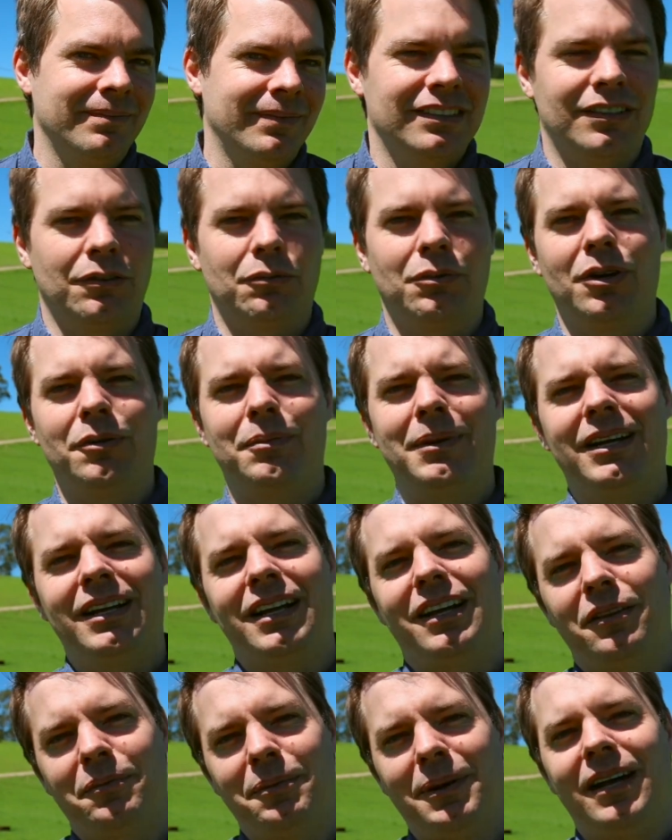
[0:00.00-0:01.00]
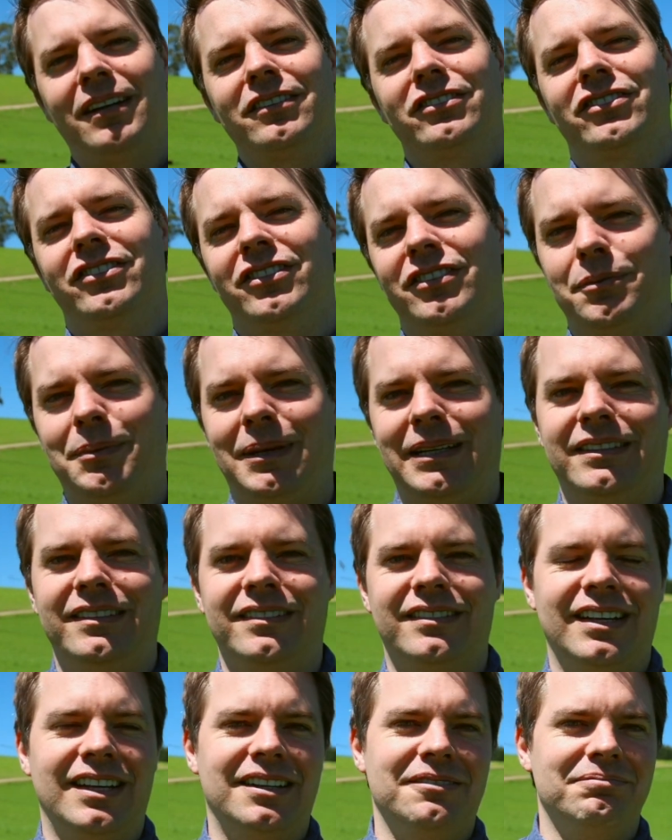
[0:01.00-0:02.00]
So what about other pasture
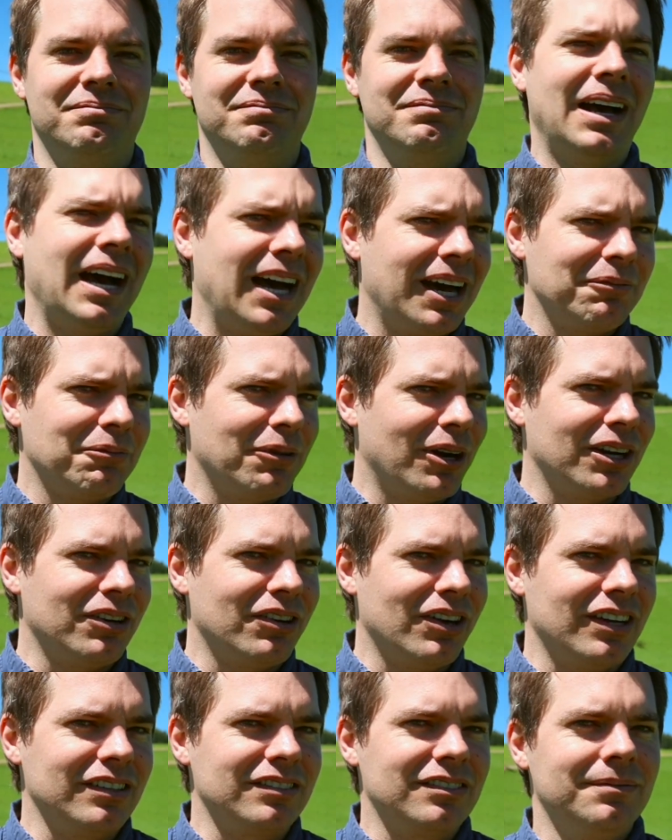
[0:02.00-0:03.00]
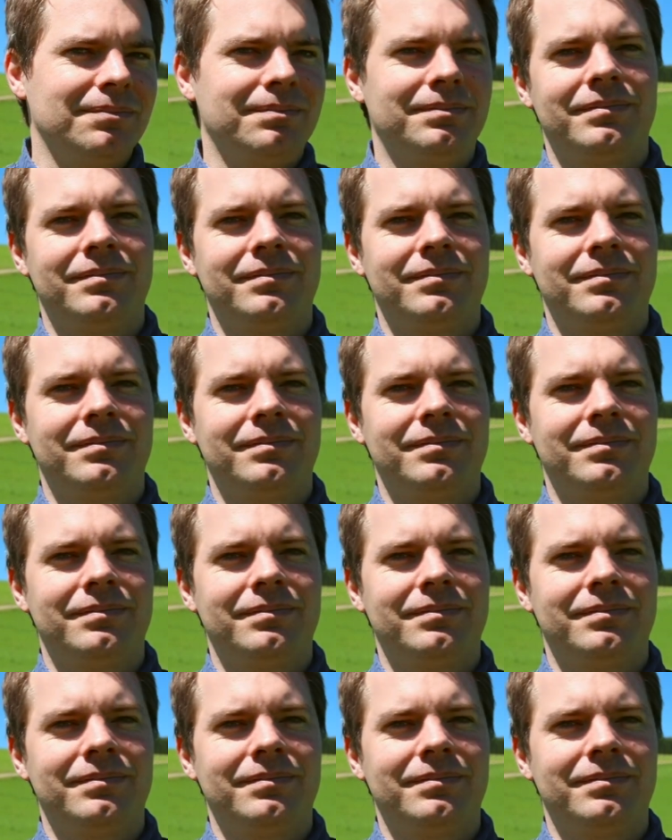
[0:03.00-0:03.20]
species that aren't ryegrass?